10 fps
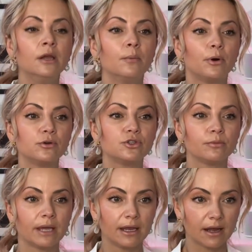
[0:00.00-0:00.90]
posts you
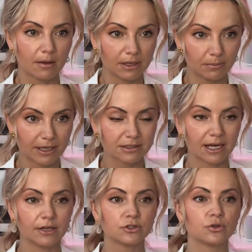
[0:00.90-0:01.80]
made, how many past
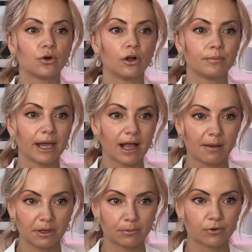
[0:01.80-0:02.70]
clients you called back, how
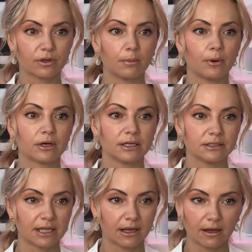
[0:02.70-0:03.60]
many birthday
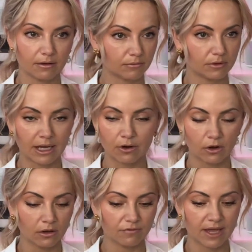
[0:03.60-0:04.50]
parties, like, like
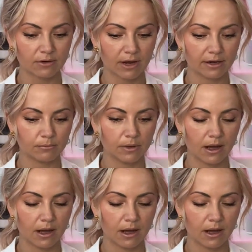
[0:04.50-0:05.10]
all of that, right?